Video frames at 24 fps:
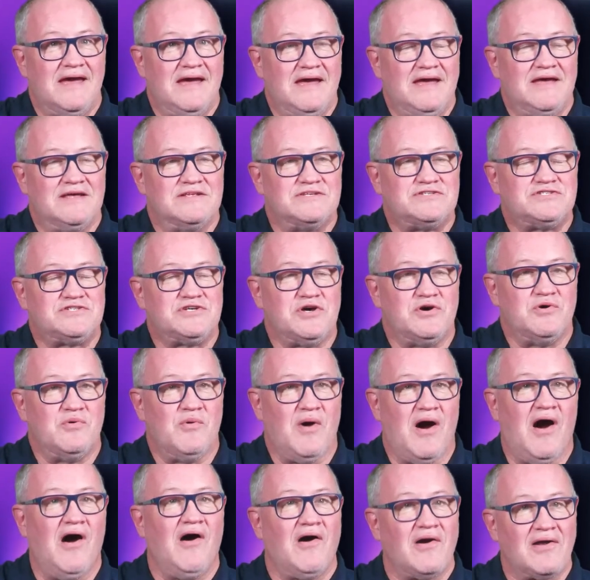And so
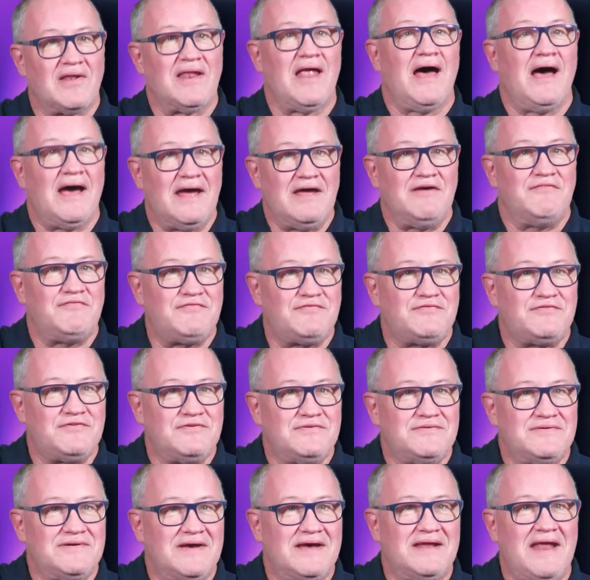our life
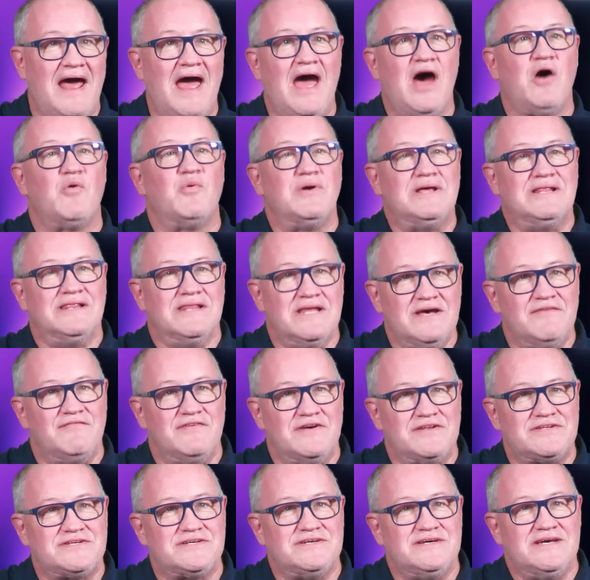and how we live
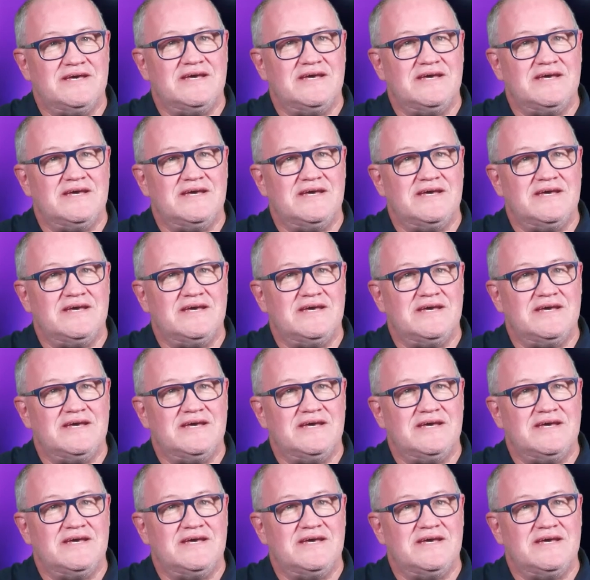it